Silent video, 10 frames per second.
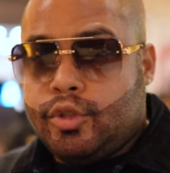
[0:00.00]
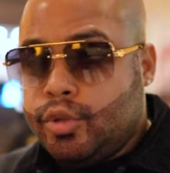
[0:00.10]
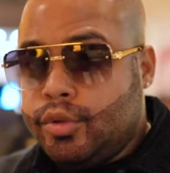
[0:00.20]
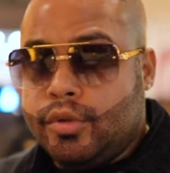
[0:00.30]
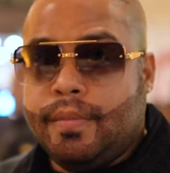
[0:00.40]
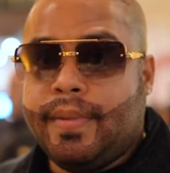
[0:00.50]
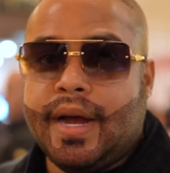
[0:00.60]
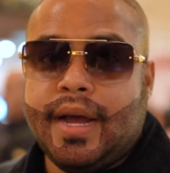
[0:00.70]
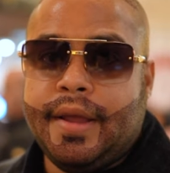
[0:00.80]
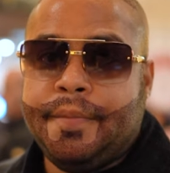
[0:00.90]
do
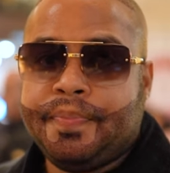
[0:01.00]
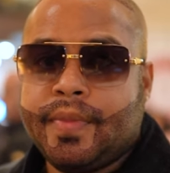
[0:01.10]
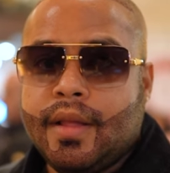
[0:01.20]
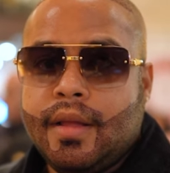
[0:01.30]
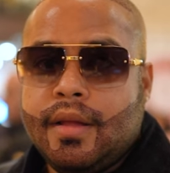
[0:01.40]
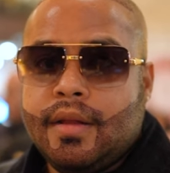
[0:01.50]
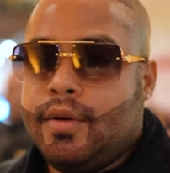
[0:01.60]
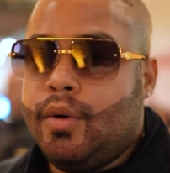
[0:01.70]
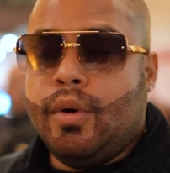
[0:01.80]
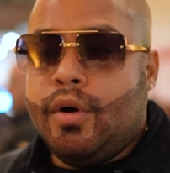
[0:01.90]
by
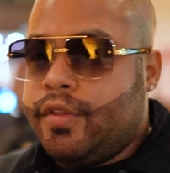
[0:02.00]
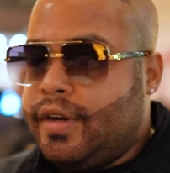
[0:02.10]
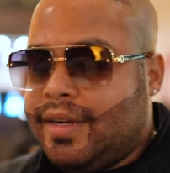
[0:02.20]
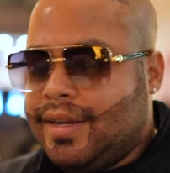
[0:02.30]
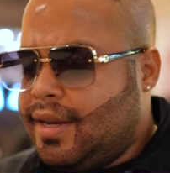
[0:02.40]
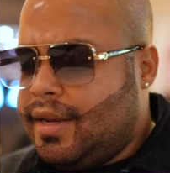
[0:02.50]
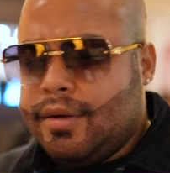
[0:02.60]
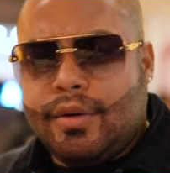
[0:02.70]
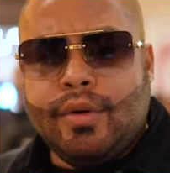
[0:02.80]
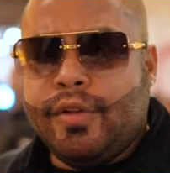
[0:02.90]
no other clinic,
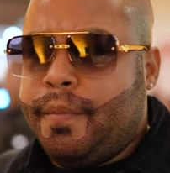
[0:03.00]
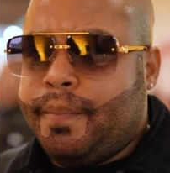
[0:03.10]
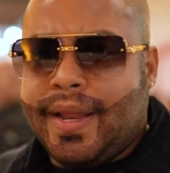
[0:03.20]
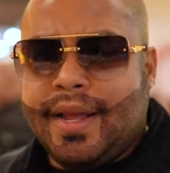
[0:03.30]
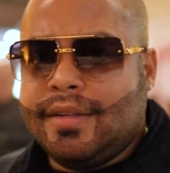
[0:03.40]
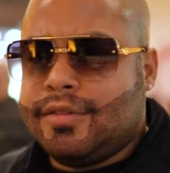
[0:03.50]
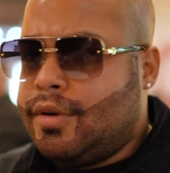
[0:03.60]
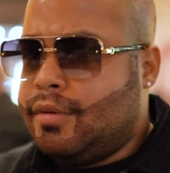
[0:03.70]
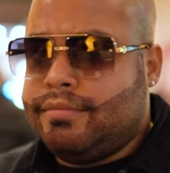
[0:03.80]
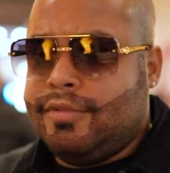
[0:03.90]
no other place,
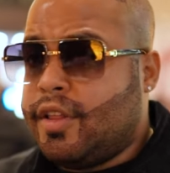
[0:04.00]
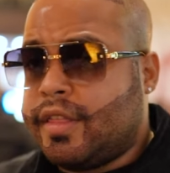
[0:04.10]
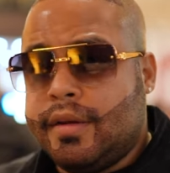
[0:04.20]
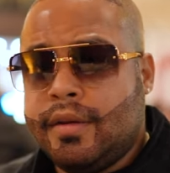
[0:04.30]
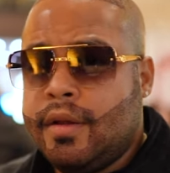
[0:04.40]
no nothing.